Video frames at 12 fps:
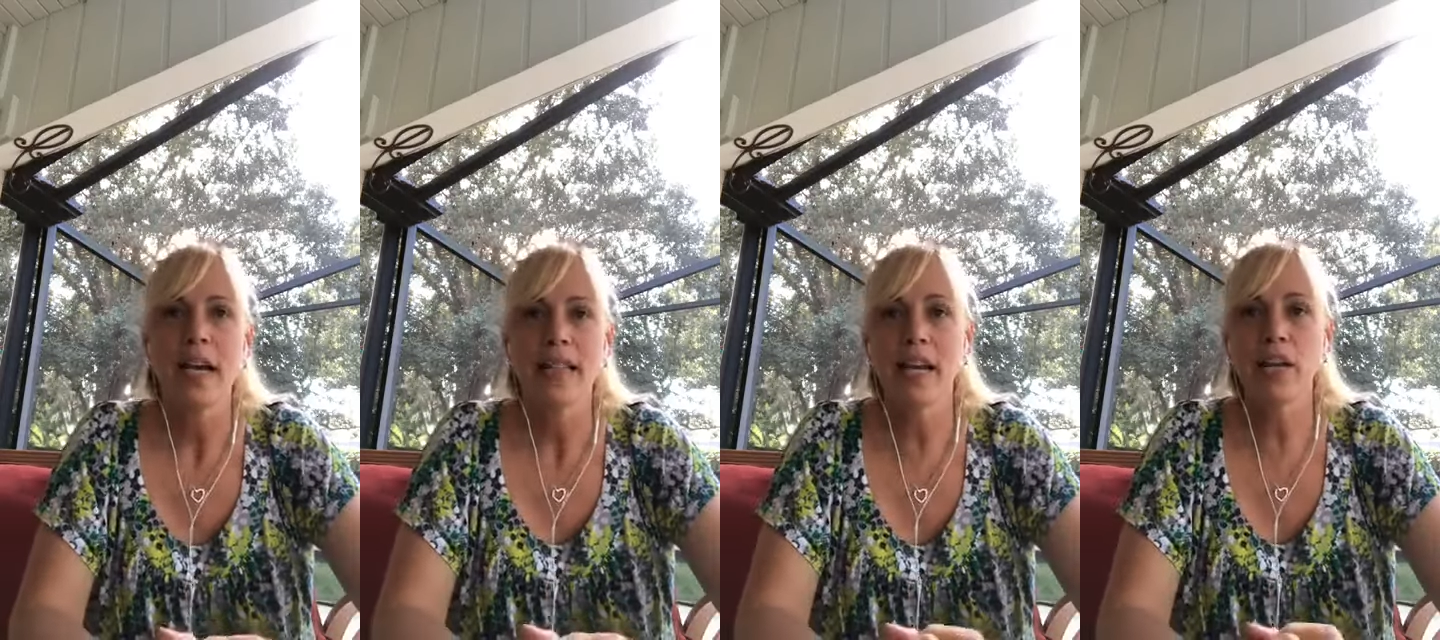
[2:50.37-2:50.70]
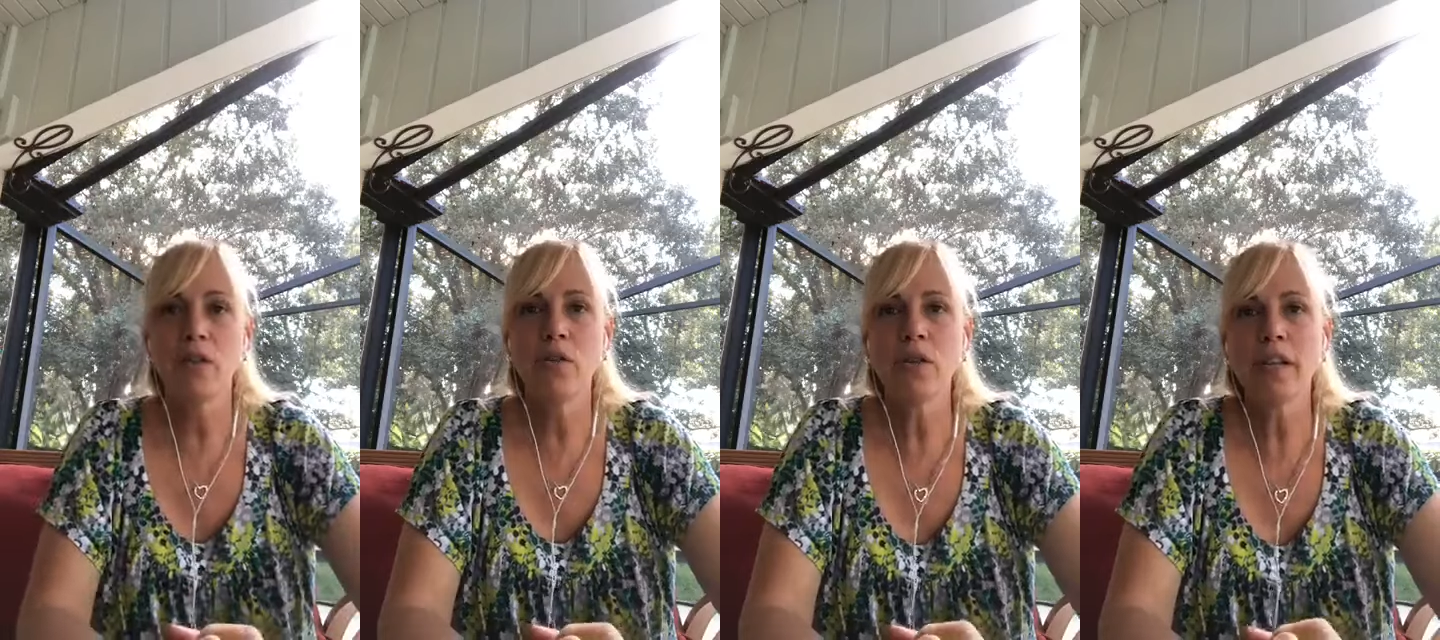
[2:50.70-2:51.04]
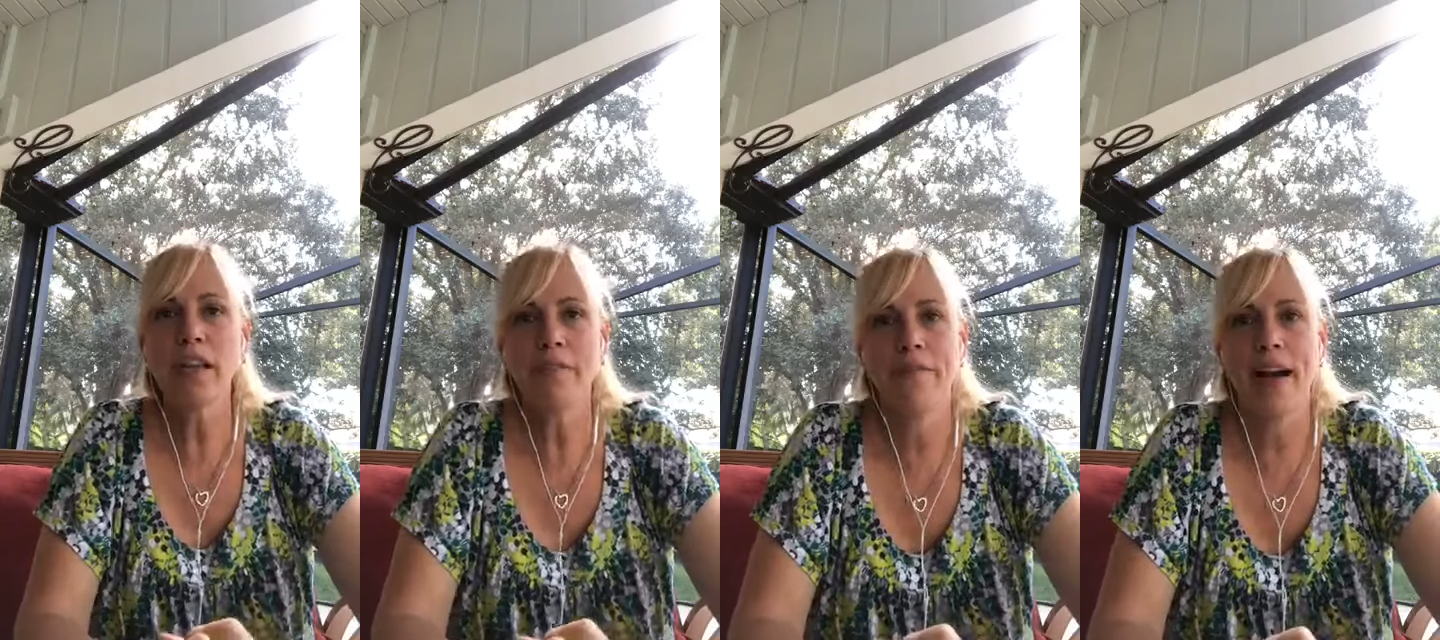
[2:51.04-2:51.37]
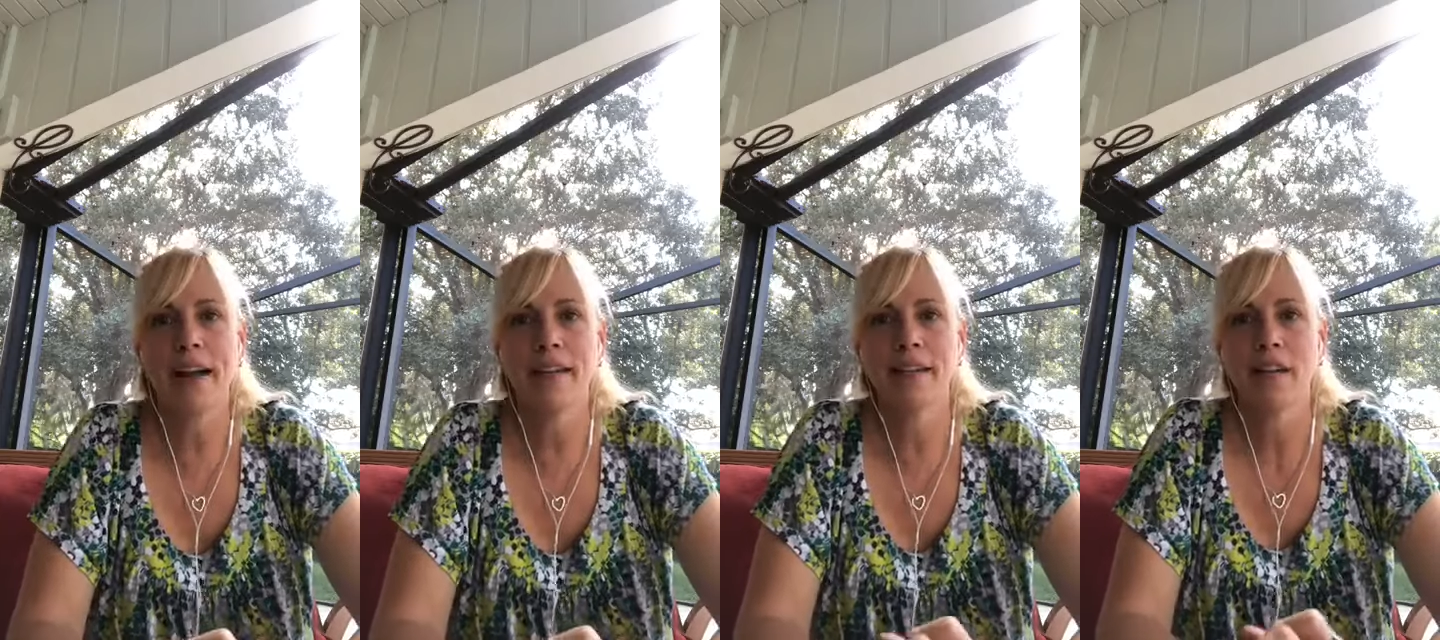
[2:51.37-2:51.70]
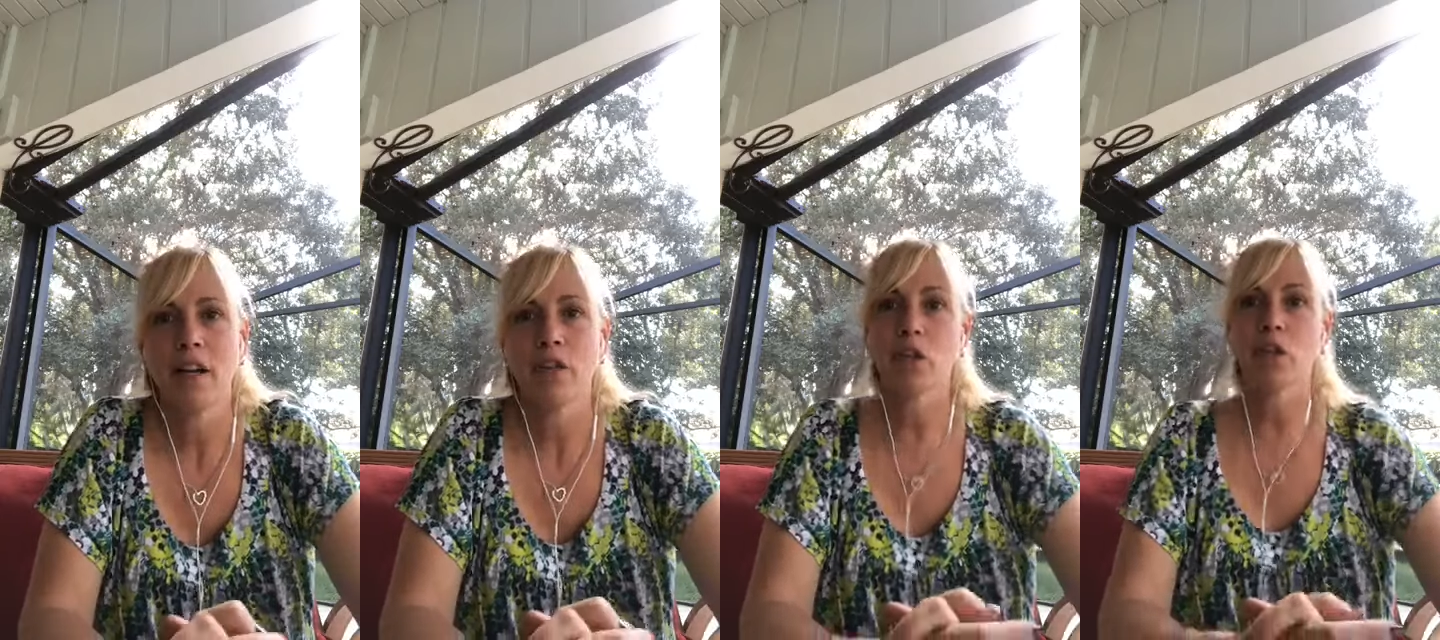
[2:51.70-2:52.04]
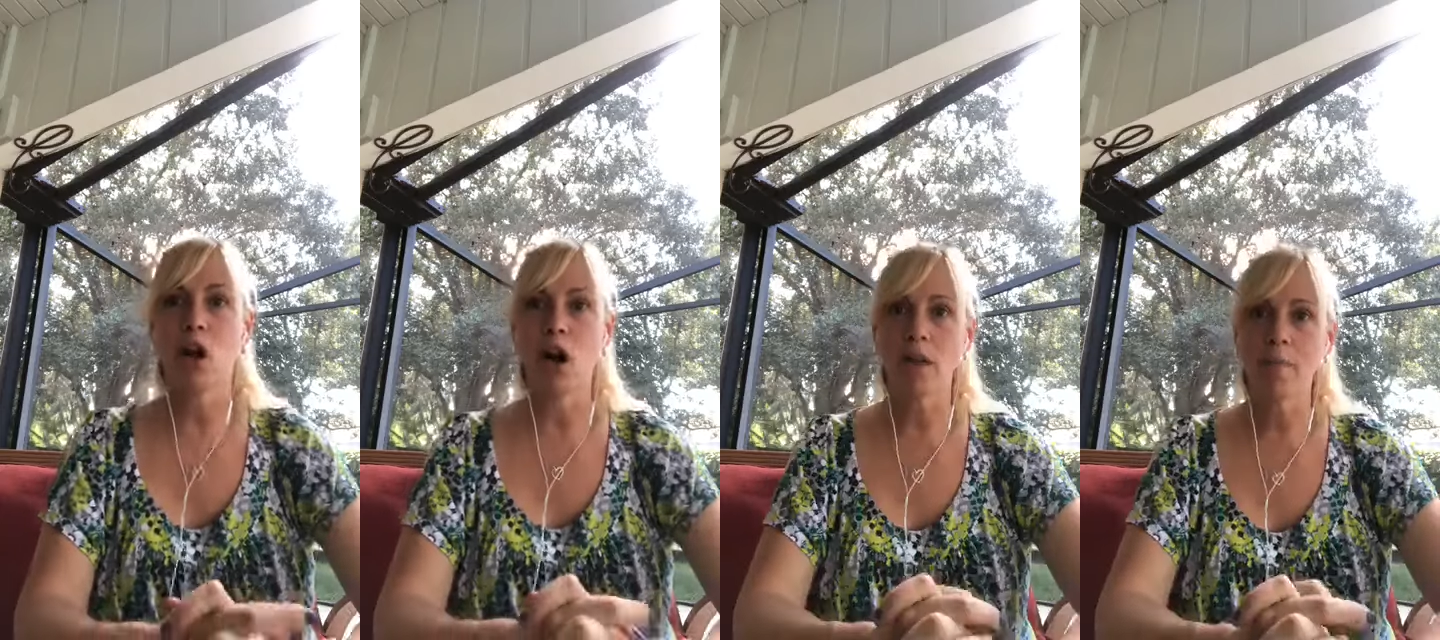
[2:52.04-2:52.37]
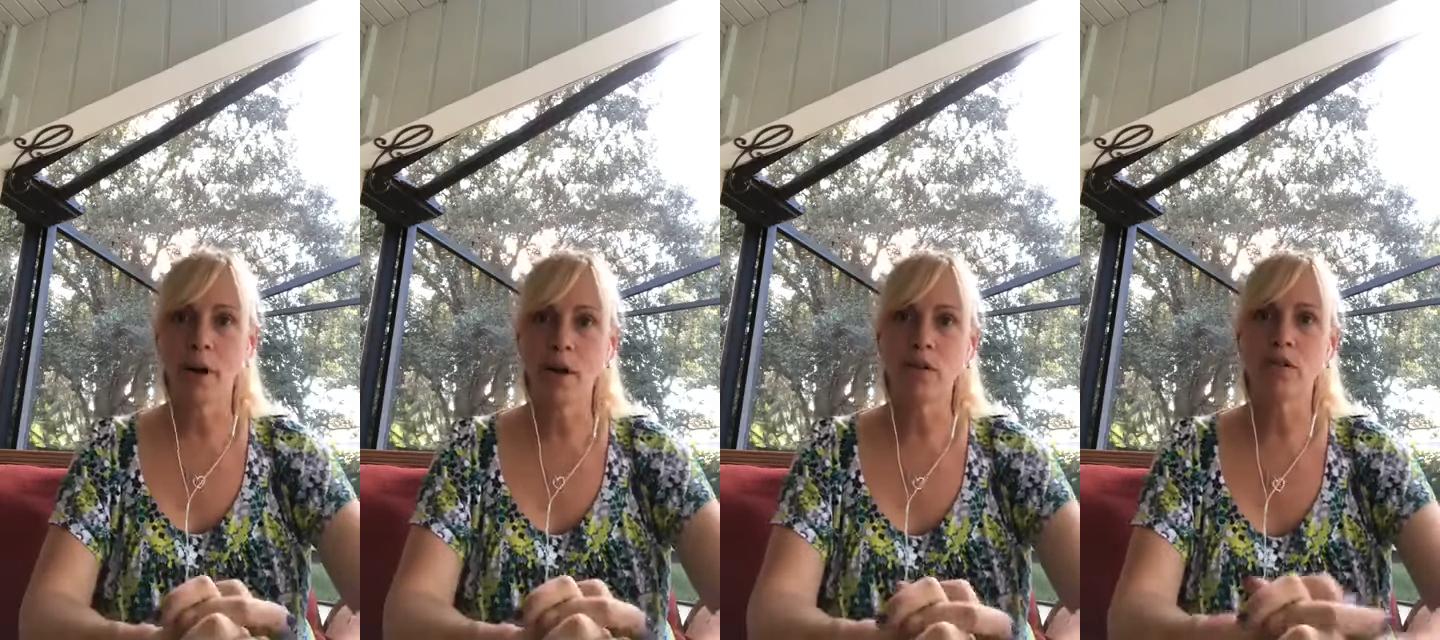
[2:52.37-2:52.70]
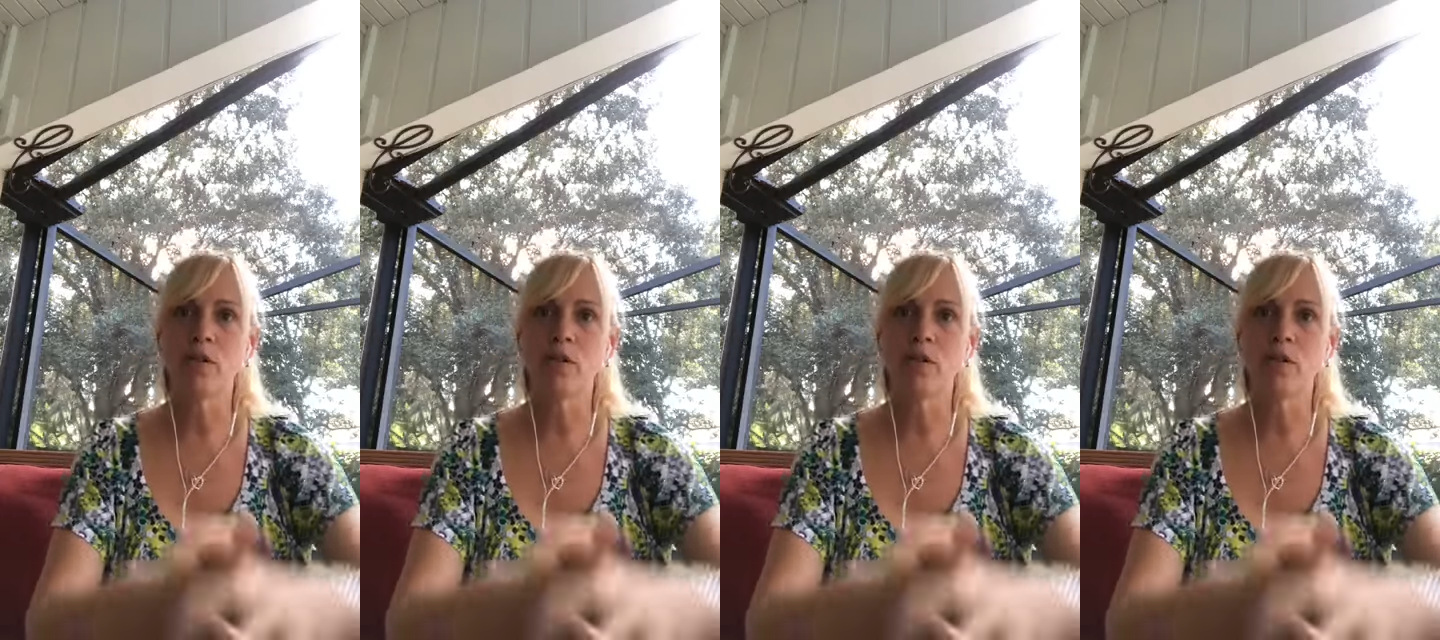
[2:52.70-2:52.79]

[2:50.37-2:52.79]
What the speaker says: that usually affects the long bones.